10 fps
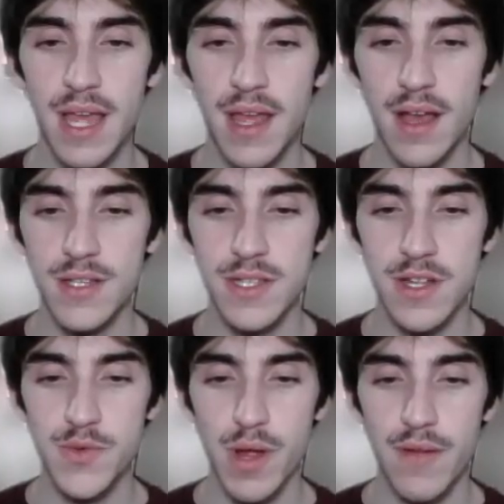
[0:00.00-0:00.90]
a
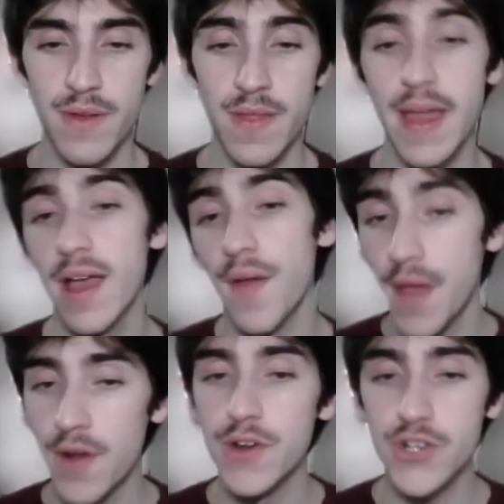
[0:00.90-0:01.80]
Sludge Wave. They
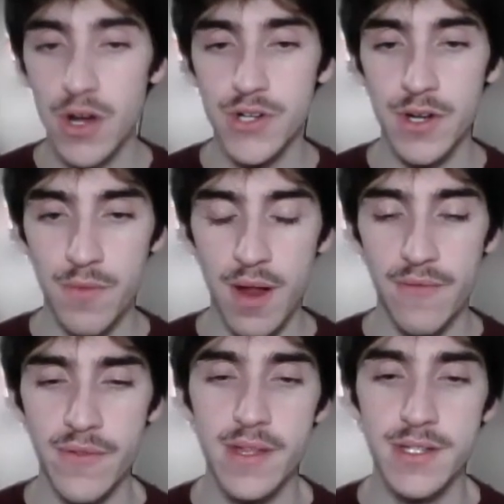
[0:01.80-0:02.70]
undercharge it,
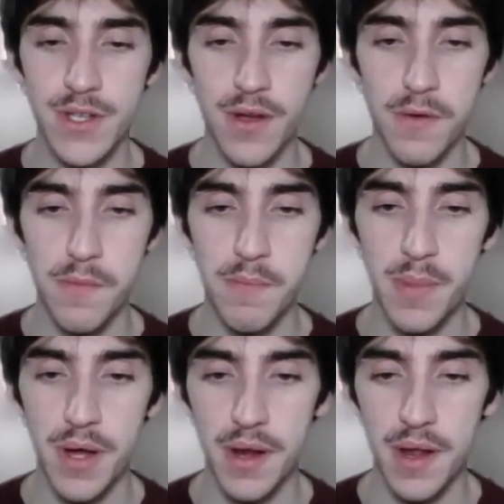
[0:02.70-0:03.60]
rightfully so,
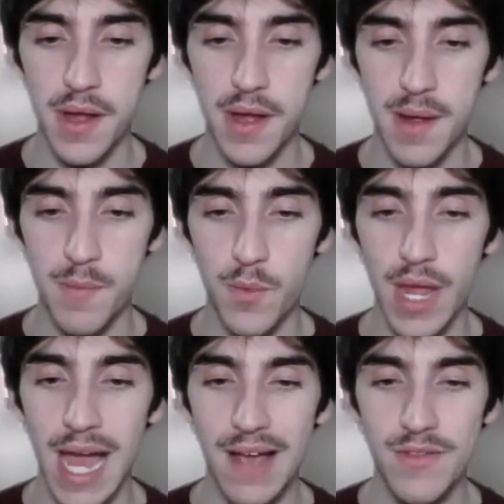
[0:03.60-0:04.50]
but we
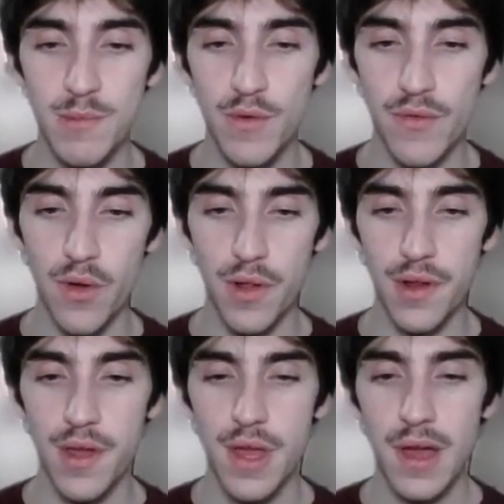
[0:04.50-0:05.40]
have the move
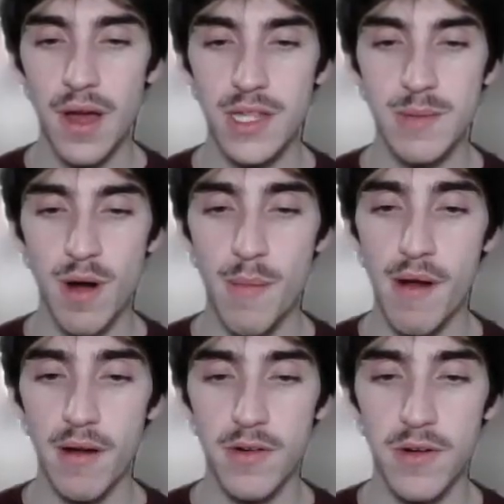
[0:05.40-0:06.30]
loaded on the
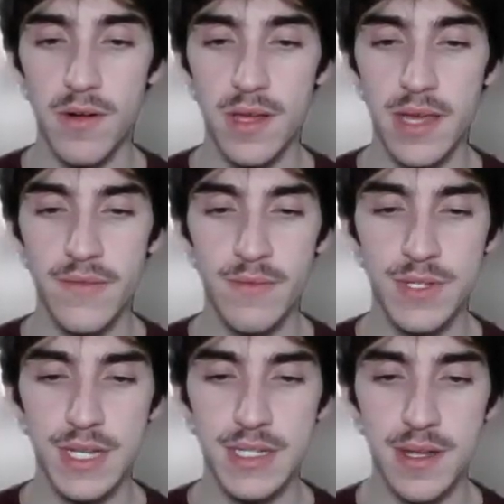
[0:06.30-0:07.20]
Barbaracle. Even
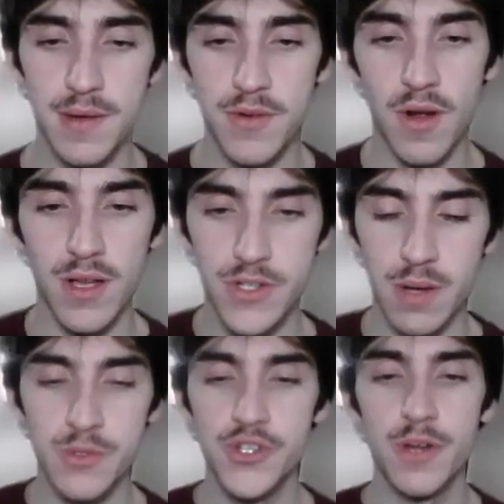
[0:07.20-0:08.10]
resisted, cross
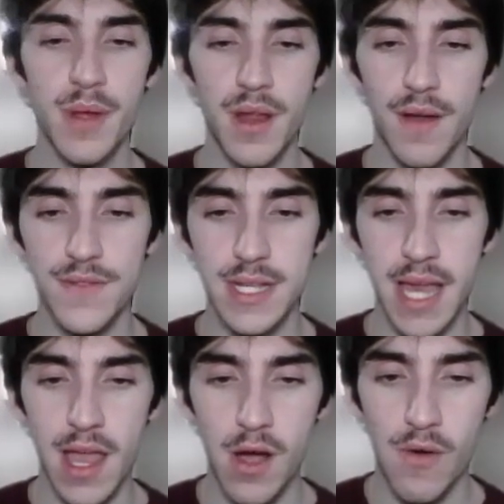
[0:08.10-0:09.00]
chop should be enough to
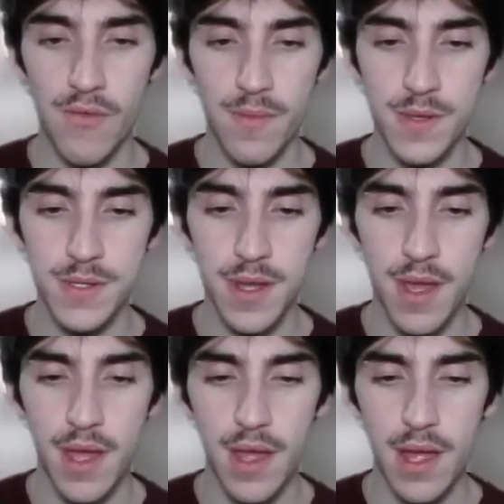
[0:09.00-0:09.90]
KO from this
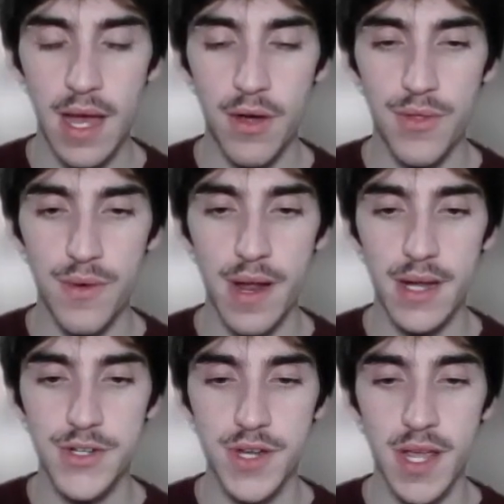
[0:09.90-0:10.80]
health
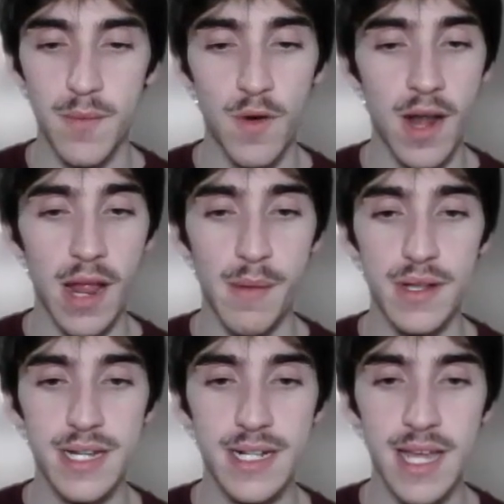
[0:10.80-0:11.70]
range, and we're able
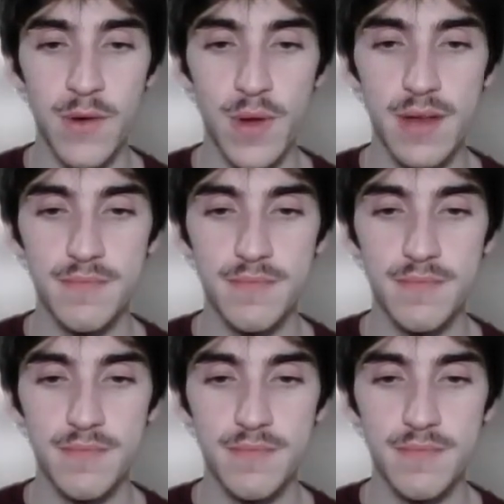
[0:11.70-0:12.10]
to take that win.